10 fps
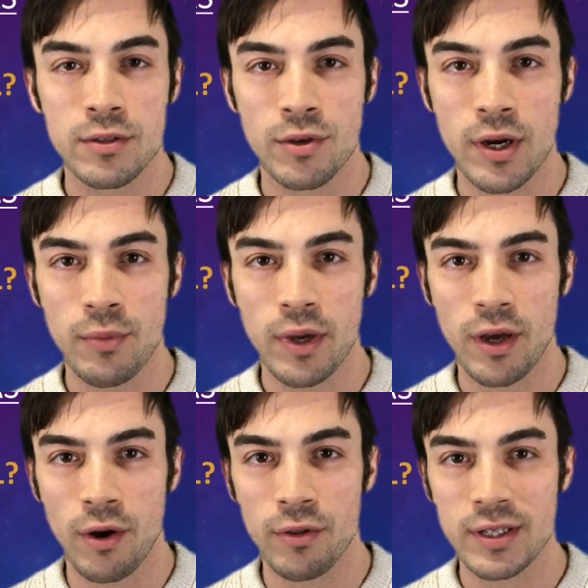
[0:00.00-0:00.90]
So here we
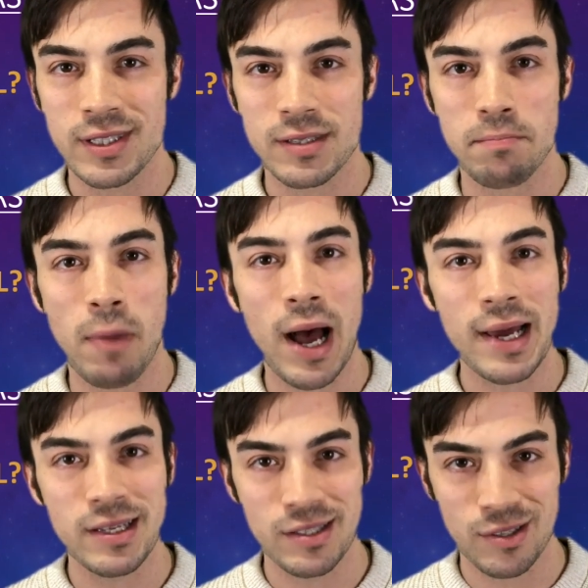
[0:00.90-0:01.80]
go. This is
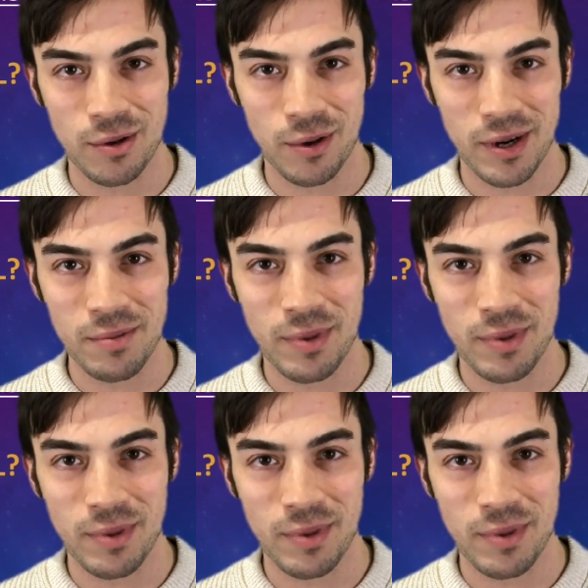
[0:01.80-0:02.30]
my story,